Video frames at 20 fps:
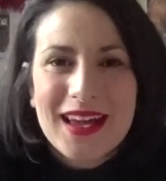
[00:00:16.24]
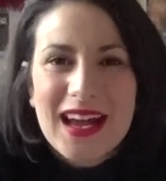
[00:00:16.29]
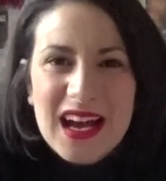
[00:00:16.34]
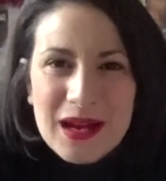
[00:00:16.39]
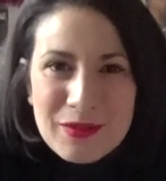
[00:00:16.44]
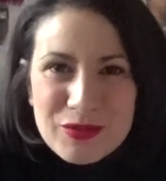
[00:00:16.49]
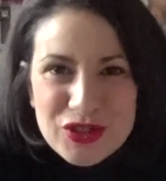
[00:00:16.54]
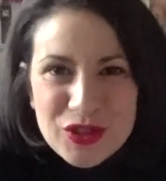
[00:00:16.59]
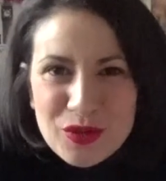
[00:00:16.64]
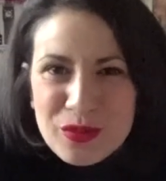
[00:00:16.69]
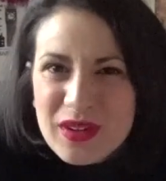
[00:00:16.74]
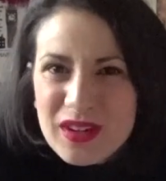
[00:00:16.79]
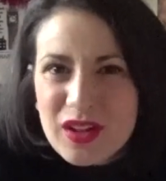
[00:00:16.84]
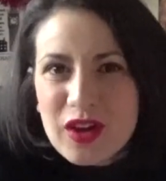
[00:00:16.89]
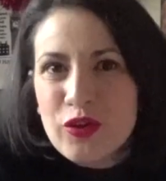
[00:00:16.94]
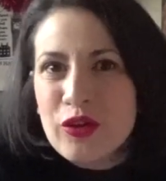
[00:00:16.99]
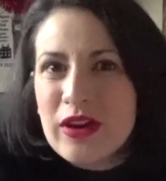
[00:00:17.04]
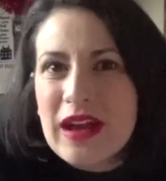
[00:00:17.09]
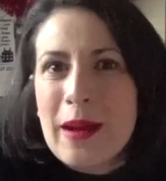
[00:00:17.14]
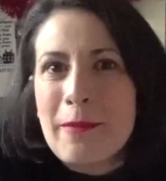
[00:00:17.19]
I'm sure we're
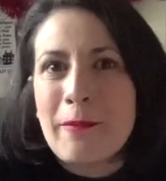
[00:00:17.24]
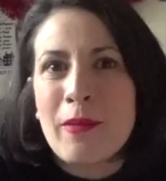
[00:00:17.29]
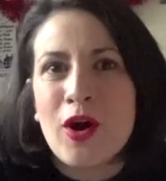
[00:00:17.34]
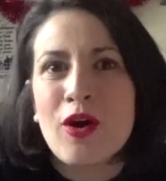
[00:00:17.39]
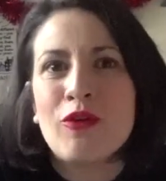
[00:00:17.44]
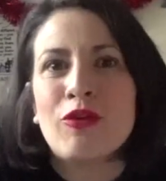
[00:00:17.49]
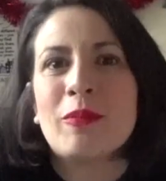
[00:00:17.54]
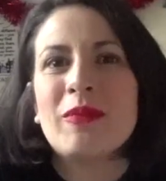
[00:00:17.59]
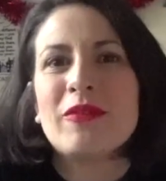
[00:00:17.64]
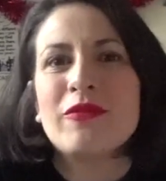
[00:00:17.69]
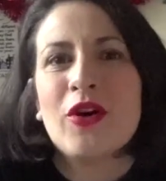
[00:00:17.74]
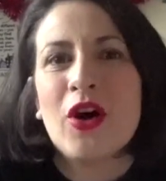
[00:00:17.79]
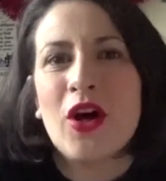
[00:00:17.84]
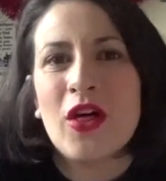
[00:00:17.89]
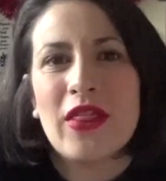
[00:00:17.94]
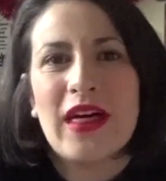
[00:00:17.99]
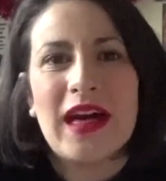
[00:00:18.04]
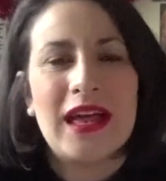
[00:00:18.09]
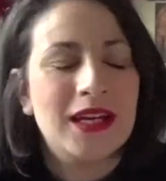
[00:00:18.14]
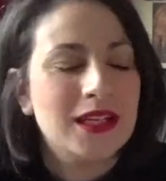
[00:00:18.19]
going to get more up before
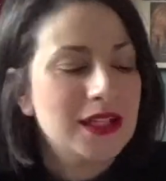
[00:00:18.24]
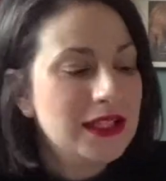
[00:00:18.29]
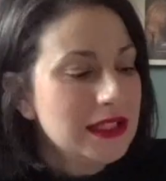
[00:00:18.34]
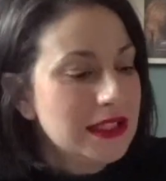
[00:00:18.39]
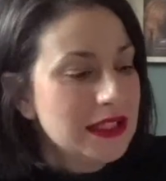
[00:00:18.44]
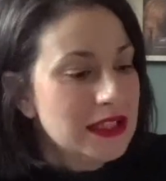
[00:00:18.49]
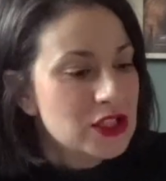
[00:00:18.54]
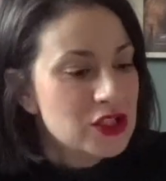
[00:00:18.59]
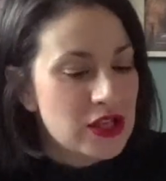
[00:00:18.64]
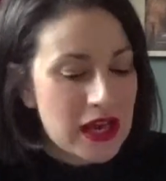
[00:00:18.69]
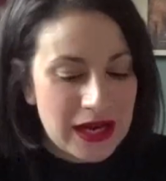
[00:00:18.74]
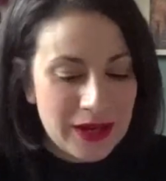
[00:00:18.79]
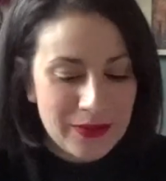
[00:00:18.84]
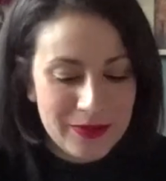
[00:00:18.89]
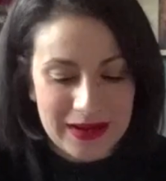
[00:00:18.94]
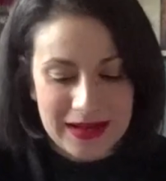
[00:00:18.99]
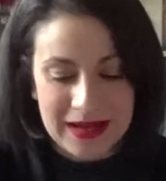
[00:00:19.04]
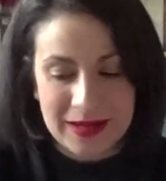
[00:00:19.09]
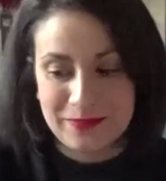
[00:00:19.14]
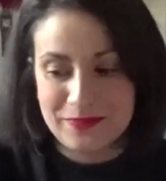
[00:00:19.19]
then. So
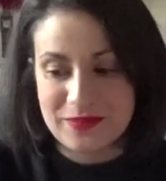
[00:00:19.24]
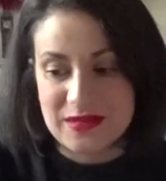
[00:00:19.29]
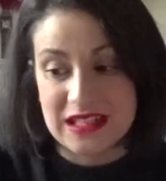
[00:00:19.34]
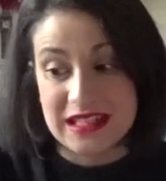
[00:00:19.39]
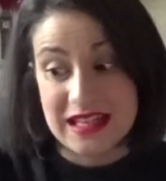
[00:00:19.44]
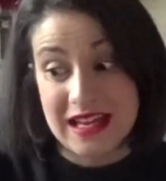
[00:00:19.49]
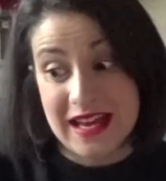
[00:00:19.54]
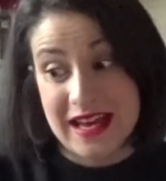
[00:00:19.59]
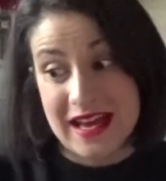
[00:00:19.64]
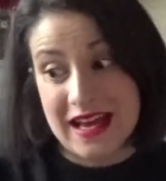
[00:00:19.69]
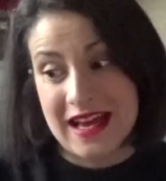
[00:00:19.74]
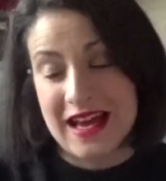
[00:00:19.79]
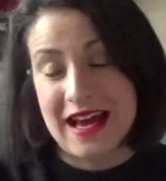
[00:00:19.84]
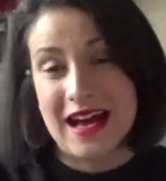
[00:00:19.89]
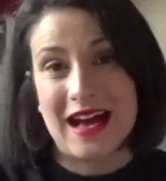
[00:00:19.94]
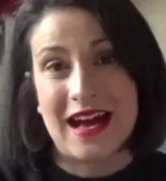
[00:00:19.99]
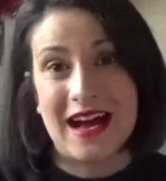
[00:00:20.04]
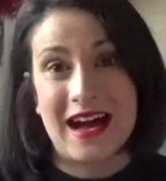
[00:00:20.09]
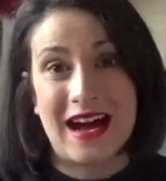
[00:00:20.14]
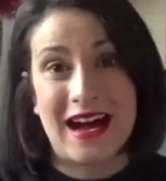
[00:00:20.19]
anyway, today
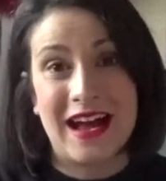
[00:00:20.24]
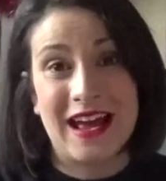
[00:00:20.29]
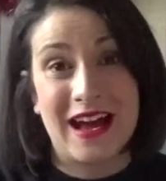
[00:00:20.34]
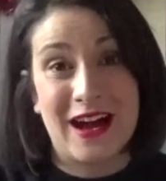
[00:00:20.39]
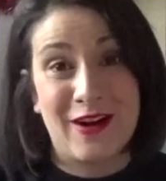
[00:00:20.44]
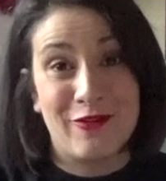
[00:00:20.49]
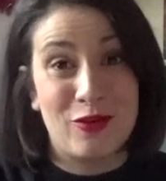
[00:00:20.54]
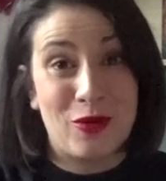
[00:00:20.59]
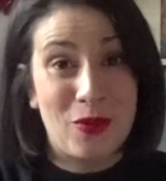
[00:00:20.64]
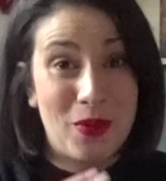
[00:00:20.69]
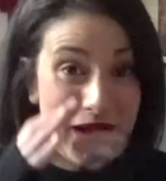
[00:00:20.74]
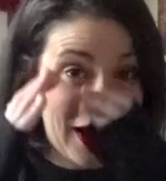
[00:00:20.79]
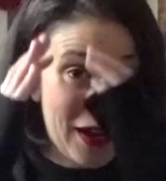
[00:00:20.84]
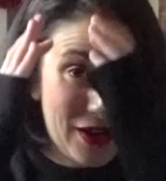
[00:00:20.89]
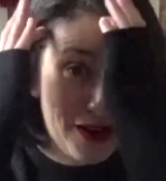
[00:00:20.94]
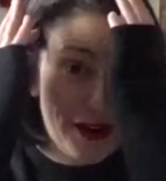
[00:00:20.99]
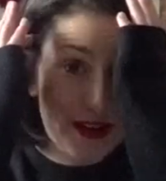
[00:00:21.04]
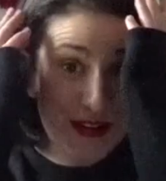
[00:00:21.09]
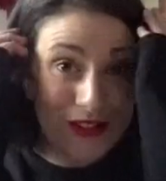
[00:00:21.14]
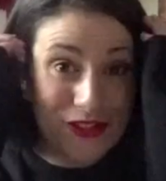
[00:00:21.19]
I have quite
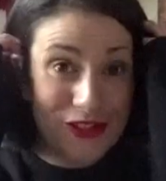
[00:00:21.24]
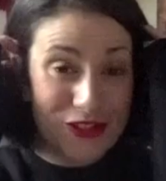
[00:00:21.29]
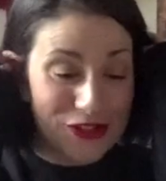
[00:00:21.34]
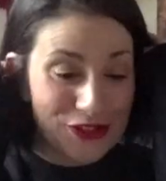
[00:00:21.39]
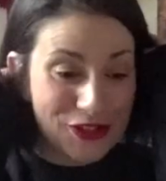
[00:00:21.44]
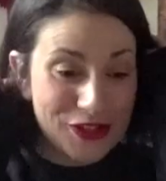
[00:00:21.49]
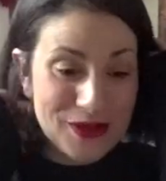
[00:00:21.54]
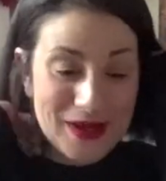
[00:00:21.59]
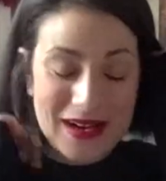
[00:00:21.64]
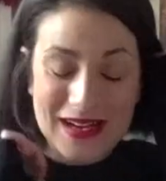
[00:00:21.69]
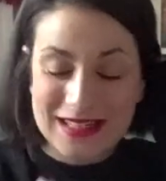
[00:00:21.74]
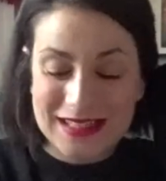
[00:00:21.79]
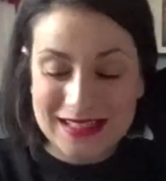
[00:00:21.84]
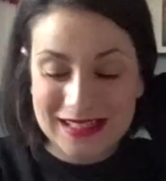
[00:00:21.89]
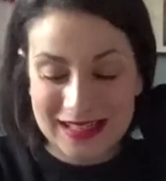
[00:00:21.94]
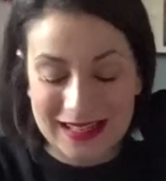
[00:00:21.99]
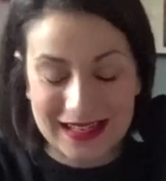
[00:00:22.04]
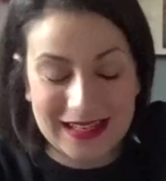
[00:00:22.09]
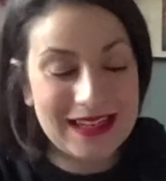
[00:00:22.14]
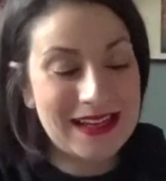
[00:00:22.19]
a lot to show you
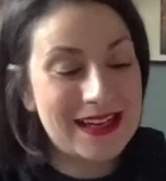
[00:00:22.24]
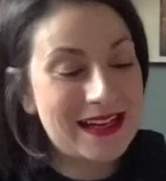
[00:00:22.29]
actually.